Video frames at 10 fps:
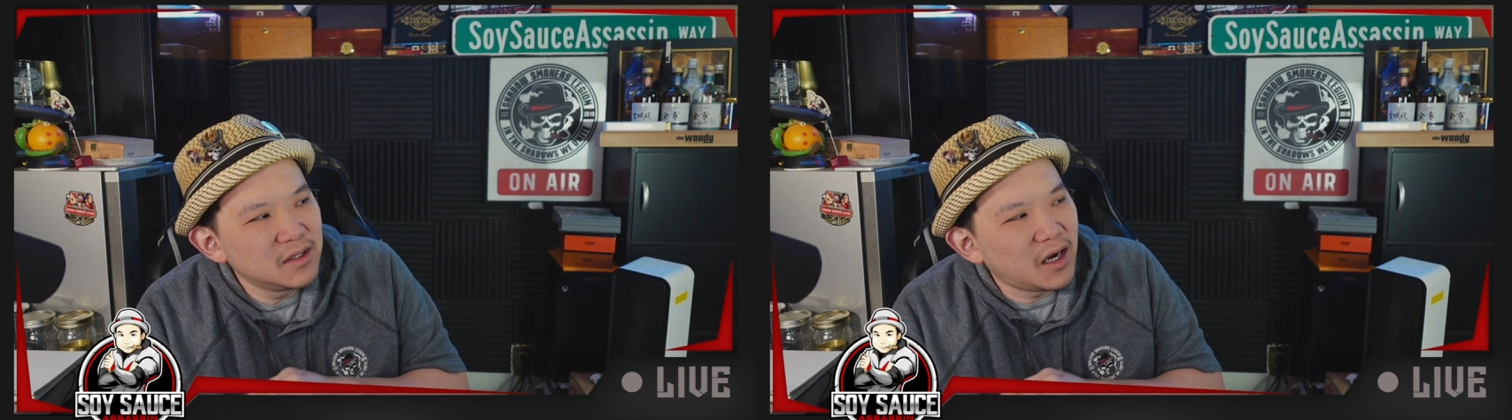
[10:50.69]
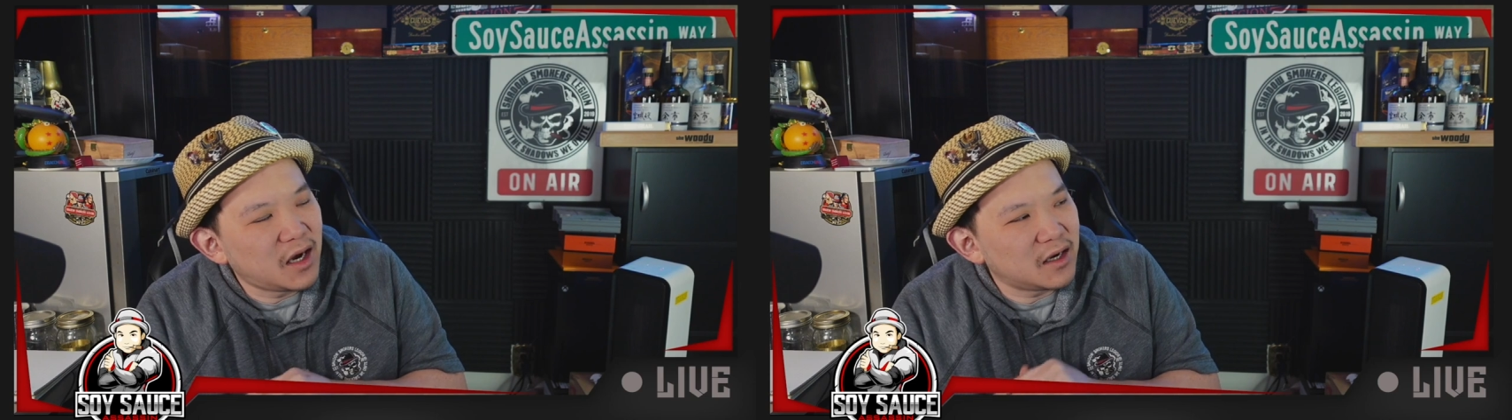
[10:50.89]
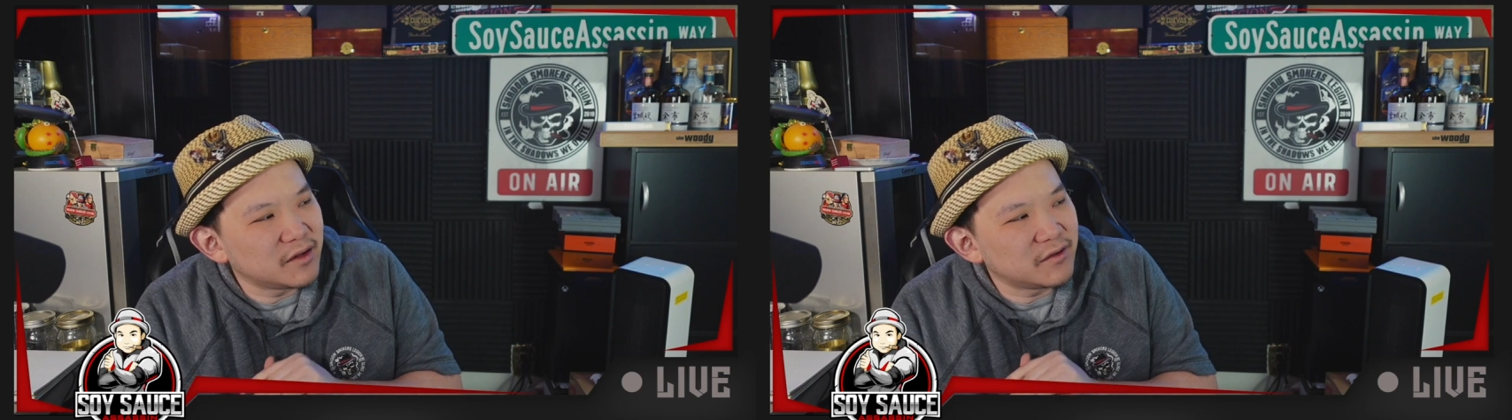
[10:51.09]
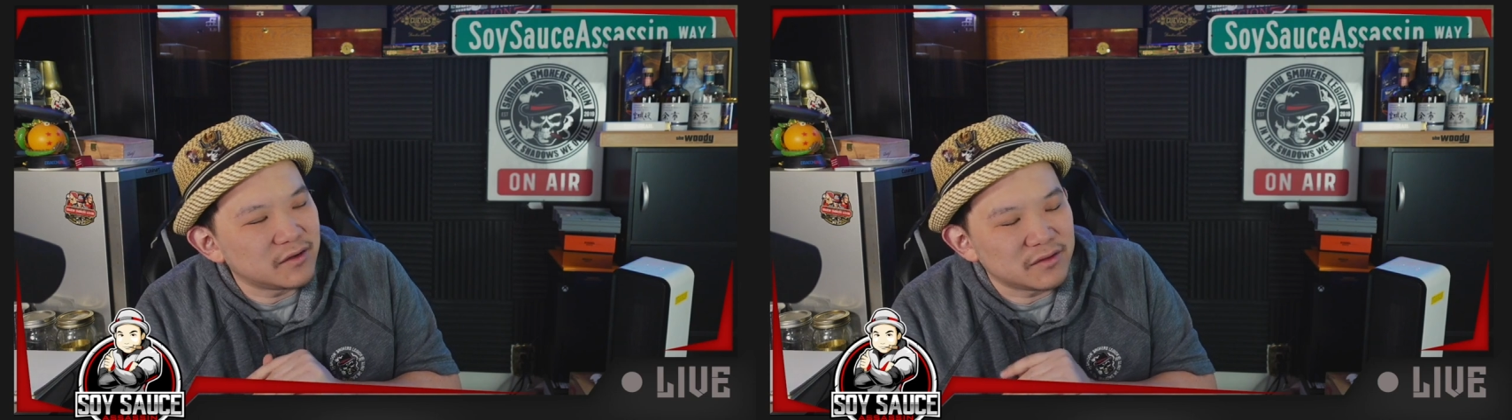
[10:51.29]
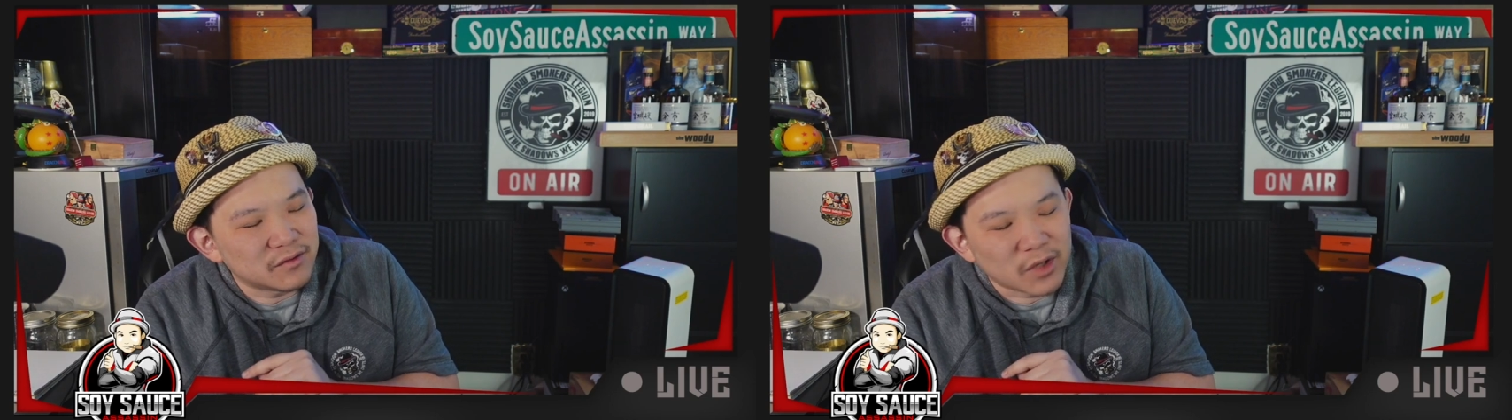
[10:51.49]

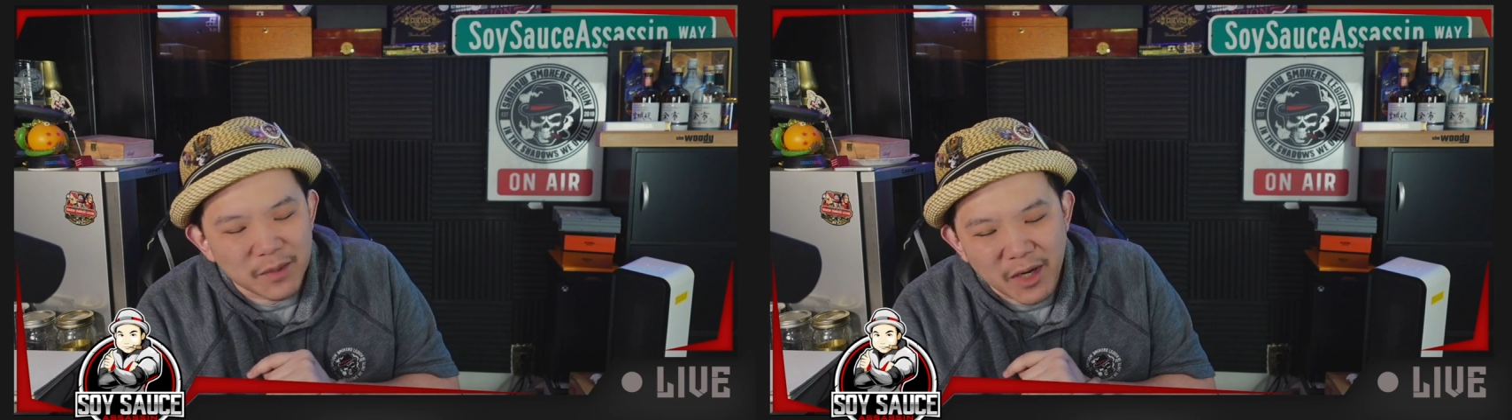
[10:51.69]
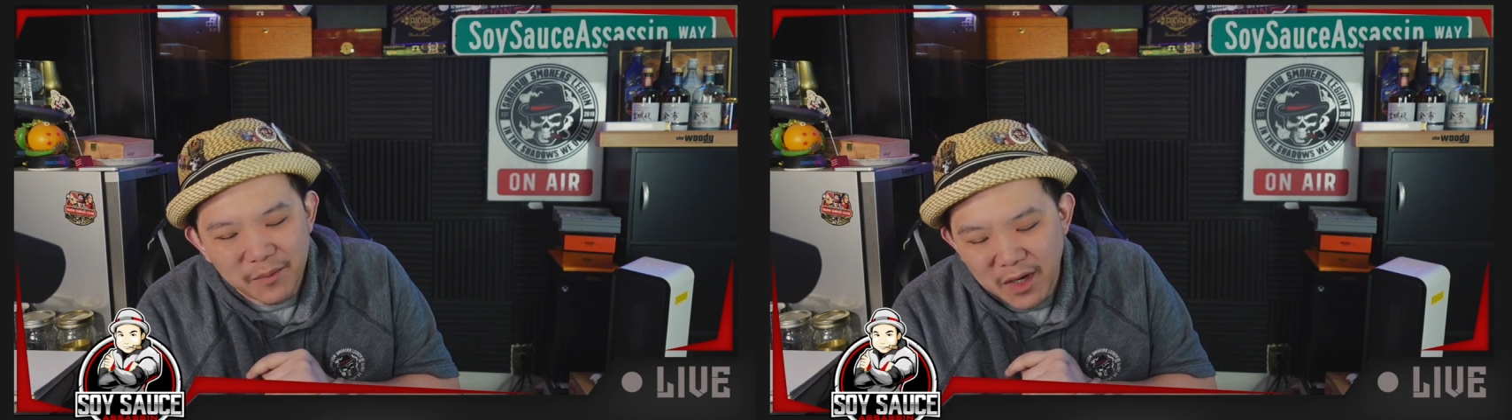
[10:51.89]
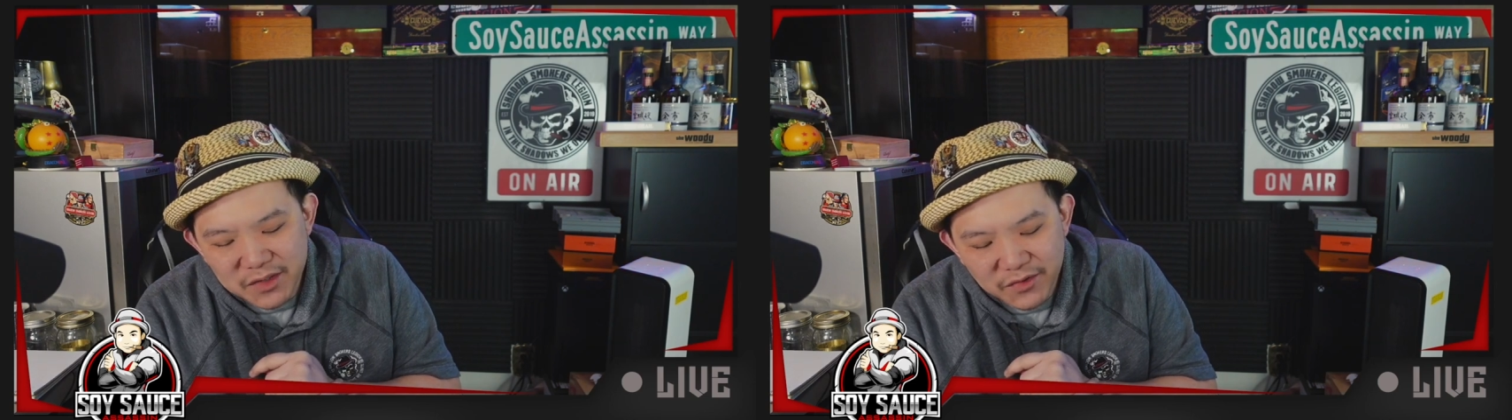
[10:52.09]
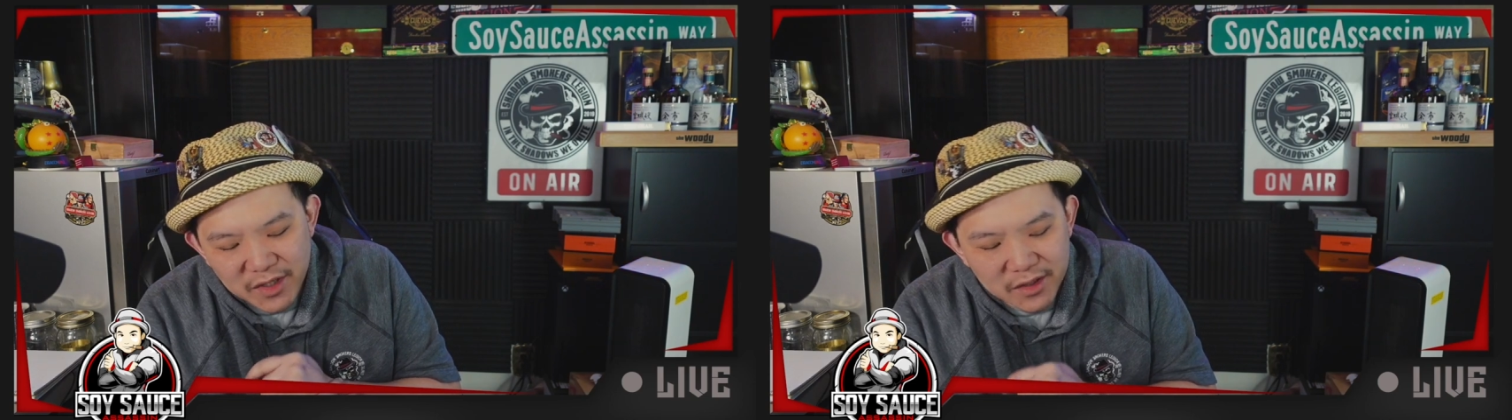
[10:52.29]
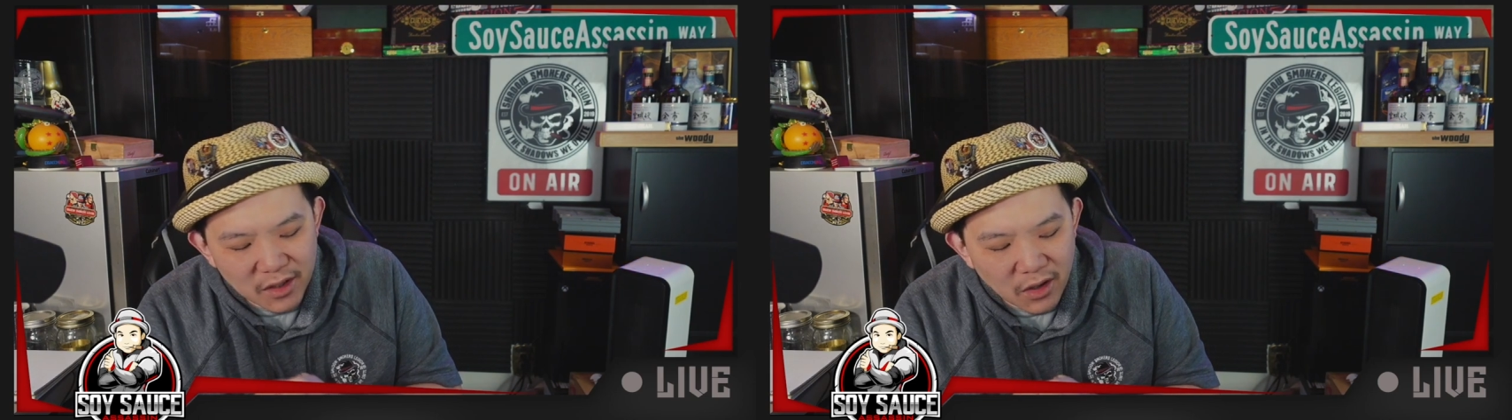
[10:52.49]
Uh, would I buy a box for
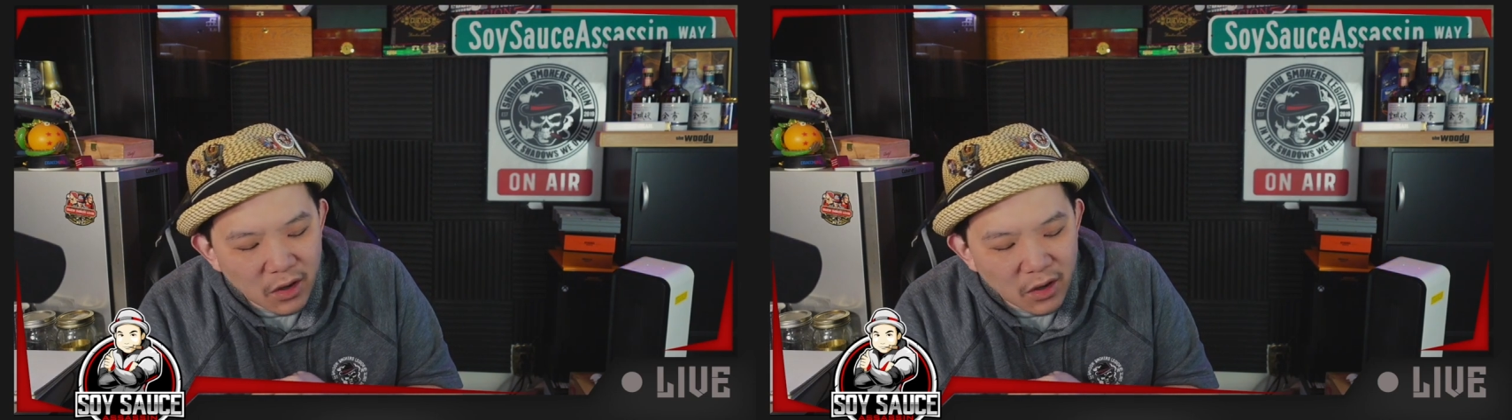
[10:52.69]
it?